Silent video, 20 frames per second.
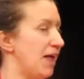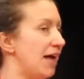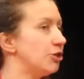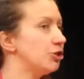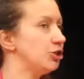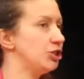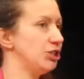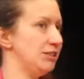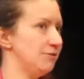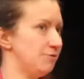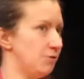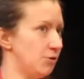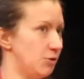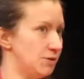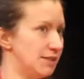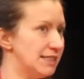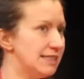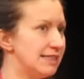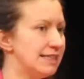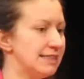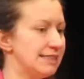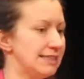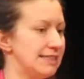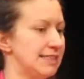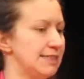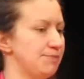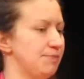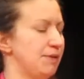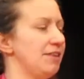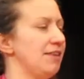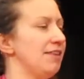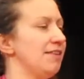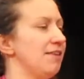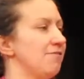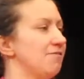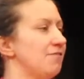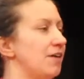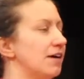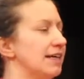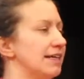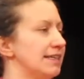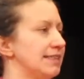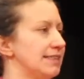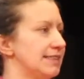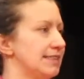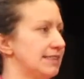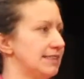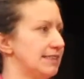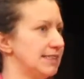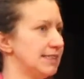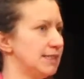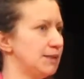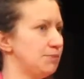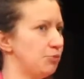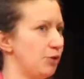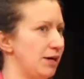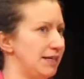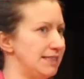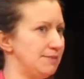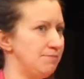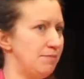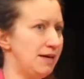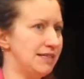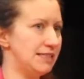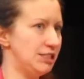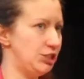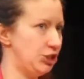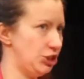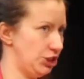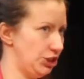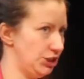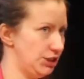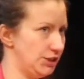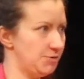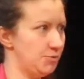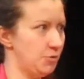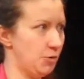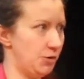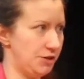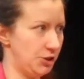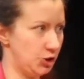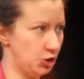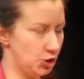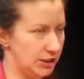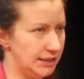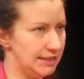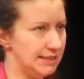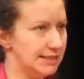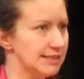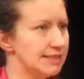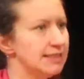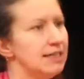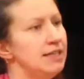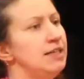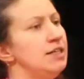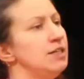energy and photosynthesis, but then the fungus spreads messages for the trees.